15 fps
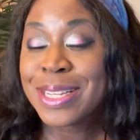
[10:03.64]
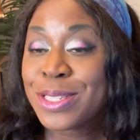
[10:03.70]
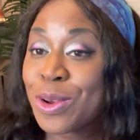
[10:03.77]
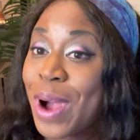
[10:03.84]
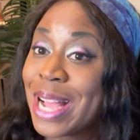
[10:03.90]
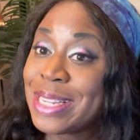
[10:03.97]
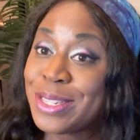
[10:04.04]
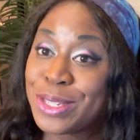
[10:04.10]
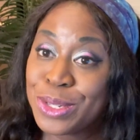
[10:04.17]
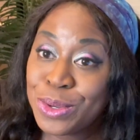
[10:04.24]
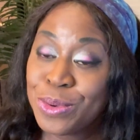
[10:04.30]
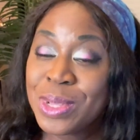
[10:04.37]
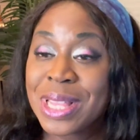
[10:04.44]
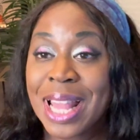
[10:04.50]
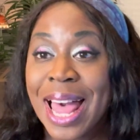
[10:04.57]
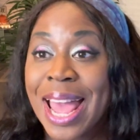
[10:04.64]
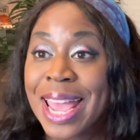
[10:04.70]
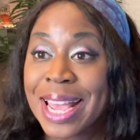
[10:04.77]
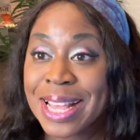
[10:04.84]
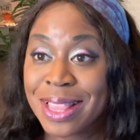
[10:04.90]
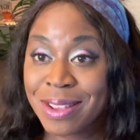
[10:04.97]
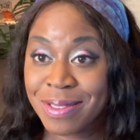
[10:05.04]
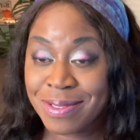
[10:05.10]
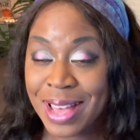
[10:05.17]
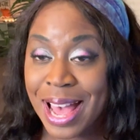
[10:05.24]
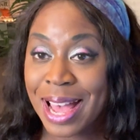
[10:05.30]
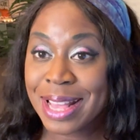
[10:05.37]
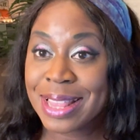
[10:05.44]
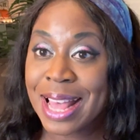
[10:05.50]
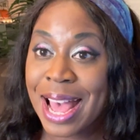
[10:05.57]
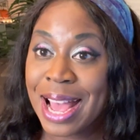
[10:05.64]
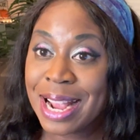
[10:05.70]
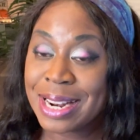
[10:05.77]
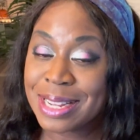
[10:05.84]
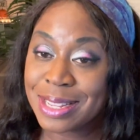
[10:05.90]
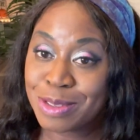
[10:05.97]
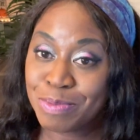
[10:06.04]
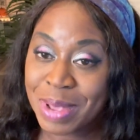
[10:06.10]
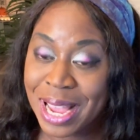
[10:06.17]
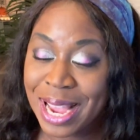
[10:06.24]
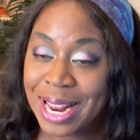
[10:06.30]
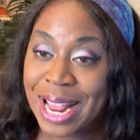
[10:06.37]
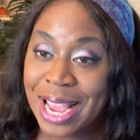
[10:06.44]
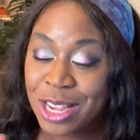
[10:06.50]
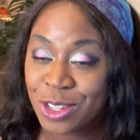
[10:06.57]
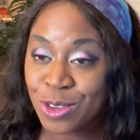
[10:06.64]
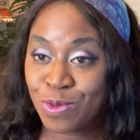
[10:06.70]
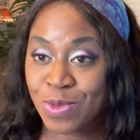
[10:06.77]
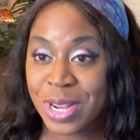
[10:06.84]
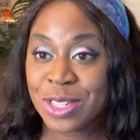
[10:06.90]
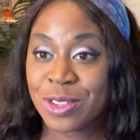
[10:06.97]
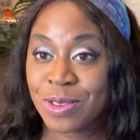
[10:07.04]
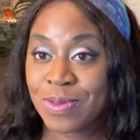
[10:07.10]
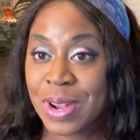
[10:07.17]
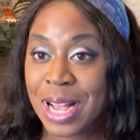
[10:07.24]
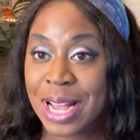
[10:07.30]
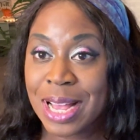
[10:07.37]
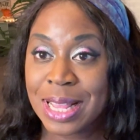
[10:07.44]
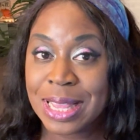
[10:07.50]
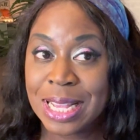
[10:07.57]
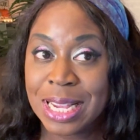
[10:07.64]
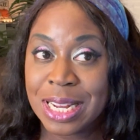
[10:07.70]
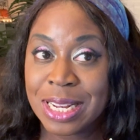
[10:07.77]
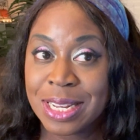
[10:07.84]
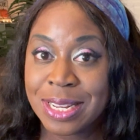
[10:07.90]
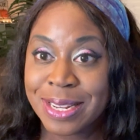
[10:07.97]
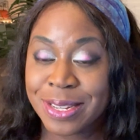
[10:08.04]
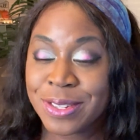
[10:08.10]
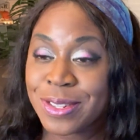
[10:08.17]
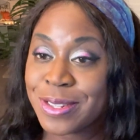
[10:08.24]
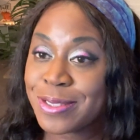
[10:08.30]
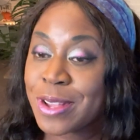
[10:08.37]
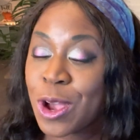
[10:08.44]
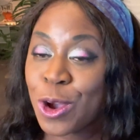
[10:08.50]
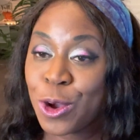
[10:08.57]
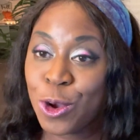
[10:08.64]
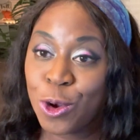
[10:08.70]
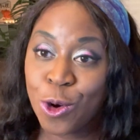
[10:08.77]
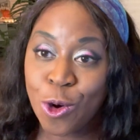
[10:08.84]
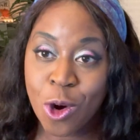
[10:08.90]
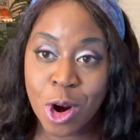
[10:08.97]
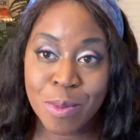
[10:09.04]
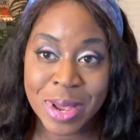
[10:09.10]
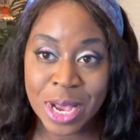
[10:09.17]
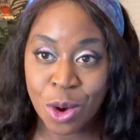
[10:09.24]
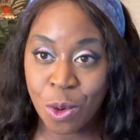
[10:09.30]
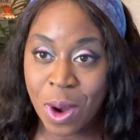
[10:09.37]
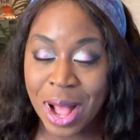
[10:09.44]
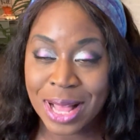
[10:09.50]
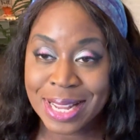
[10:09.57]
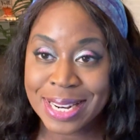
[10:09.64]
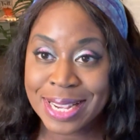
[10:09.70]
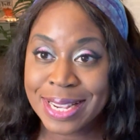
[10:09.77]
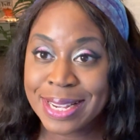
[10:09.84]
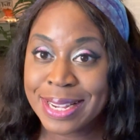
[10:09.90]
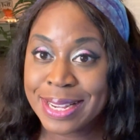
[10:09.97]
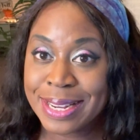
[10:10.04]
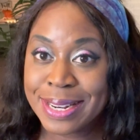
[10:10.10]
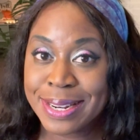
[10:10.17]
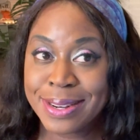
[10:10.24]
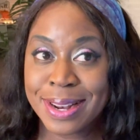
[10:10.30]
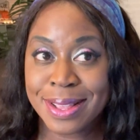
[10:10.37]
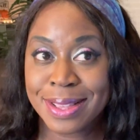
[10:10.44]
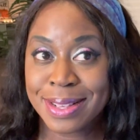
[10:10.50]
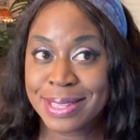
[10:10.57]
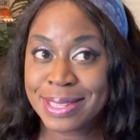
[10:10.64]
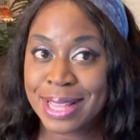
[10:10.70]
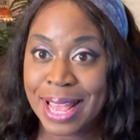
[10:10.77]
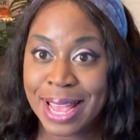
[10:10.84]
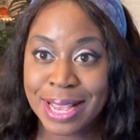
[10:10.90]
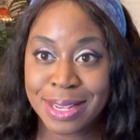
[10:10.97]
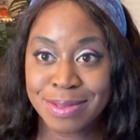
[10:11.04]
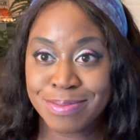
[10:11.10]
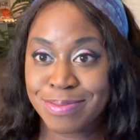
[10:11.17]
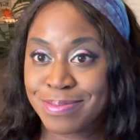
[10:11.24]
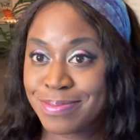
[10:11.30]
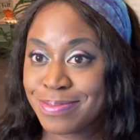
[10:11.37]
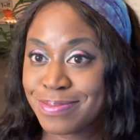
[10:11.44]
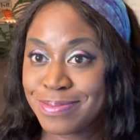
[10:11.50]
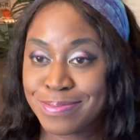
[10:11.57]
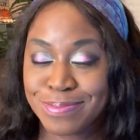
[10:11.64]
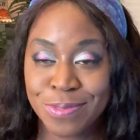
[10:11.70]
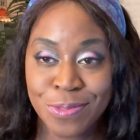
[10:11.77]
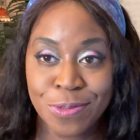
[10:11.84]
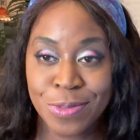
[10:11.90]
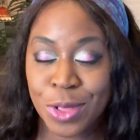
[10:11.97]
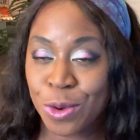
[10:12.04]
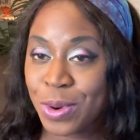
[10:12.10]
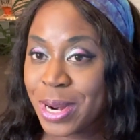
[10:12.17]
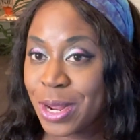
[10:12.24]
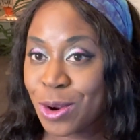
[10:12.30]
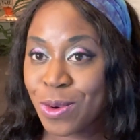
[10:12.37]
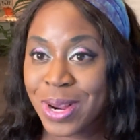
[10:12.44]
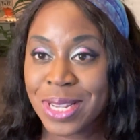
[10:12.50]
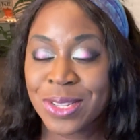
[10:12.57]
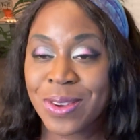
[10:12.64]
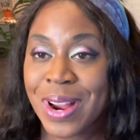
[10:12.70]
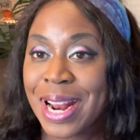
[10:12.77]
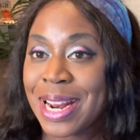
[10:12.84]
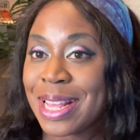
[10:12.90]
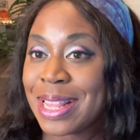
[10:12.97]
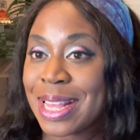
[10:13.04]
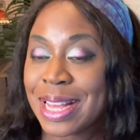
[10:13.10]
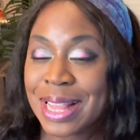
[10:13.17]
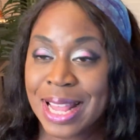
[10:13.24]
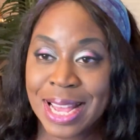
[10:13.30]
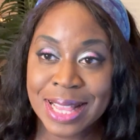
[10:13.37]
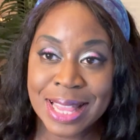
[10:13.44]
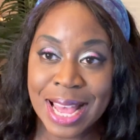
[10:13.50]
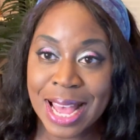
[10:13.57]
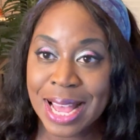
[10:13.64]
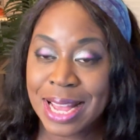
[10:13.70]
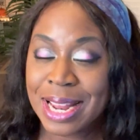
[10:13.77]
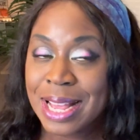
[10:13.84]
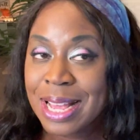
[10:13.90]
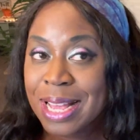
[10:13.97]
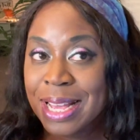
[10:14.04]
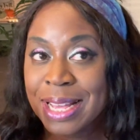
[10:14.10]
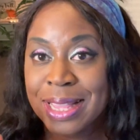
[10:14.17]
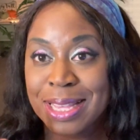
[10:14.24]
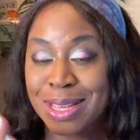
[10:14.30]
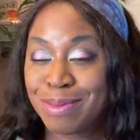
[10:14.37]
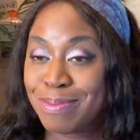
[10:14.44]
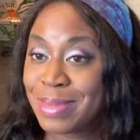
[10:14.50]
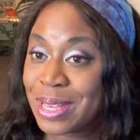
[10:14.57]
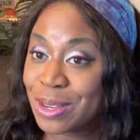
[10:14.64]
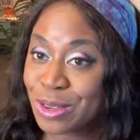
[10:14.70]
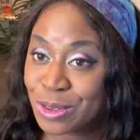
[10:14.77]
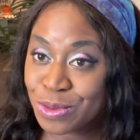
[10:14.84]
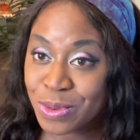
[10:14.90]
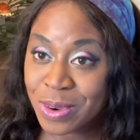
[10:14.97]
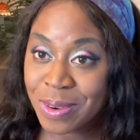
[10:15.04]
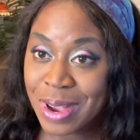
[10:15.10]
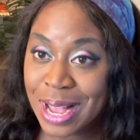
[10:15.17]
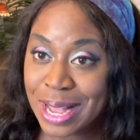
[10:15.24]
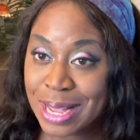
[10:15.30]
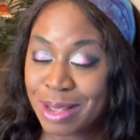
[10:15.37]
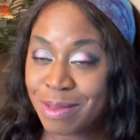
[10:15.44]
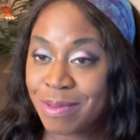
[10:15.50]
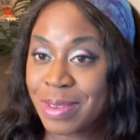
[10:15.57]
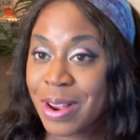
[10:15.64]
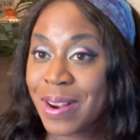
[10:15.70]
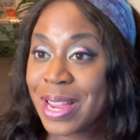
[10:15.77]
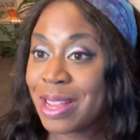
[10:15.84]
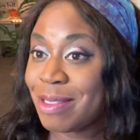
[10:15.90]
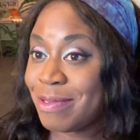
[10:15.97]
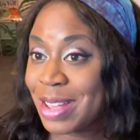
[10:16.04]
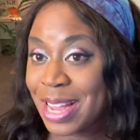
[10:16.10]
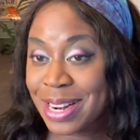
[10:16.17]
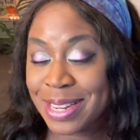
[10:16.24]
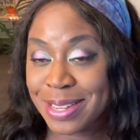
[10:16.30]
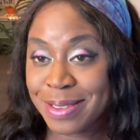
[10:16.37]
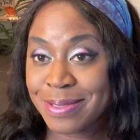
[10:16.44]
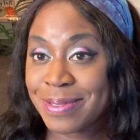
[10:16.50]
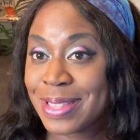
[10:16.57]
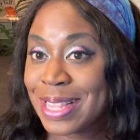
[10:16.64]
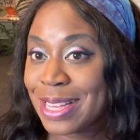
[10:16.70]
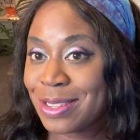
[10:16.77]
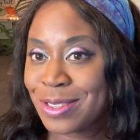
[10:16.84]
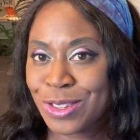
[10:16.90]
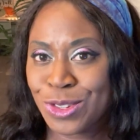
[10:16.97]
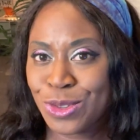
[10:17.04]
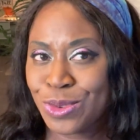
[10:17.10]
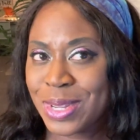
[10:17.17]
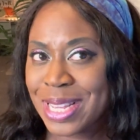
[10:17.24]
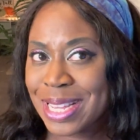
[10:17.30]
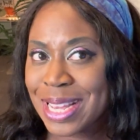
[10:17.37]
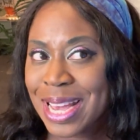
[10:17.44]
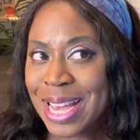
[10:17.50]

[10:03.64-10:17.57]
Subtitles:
So I do like the fact that this Pan Asian restaurant, the dishes gourmet quality. Nothing's like floating in grease or anything like that. The meals were very inventive, things that you